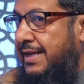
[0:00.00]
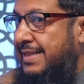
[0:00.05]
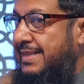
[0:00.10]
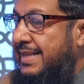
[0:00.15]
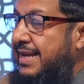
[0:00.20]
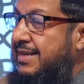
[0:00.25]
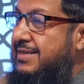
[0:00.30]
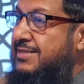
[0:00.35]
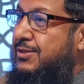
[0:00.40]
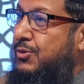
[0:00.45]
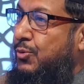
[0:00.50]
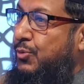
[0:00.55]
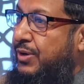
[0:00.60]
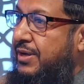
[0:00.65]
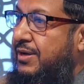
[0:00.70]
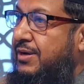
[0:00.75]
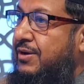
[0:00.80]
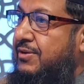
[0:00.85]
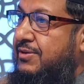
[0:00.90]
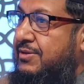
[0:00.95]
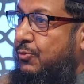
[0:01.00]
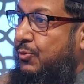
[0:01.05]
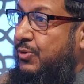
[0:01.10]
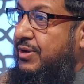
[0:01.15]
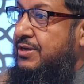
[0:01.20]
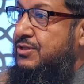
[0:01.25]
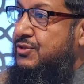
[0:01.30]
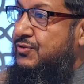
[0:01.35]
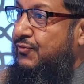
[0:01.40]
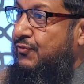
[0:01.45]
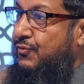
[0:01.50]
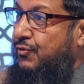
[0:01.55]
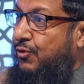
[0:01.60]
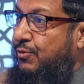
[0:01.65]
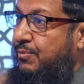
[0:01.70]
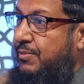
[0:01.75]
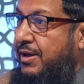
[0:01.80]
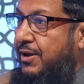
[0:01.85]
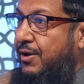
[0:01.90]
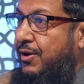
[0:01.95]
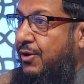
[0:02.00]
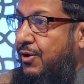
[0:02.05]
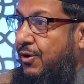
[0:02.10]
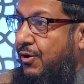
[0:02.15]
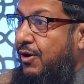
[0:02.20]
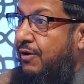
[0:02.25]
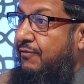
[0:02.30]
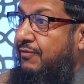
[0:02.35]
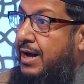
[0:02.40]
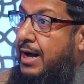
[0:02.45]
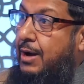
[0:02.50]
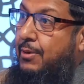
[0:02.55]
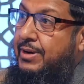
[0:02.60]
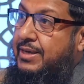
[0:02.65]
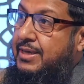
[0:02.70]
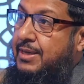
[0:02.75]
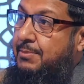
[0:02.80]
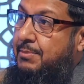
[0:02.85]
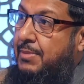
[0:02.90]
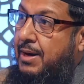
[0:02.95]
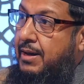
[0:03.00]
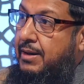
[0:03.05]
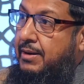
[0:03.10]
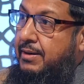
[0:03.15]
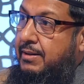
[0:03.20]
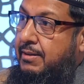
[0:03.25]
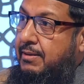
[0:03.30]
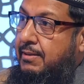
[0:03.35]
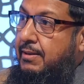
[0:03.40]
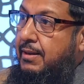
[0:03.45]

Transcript: And that is the weakest form of our iman.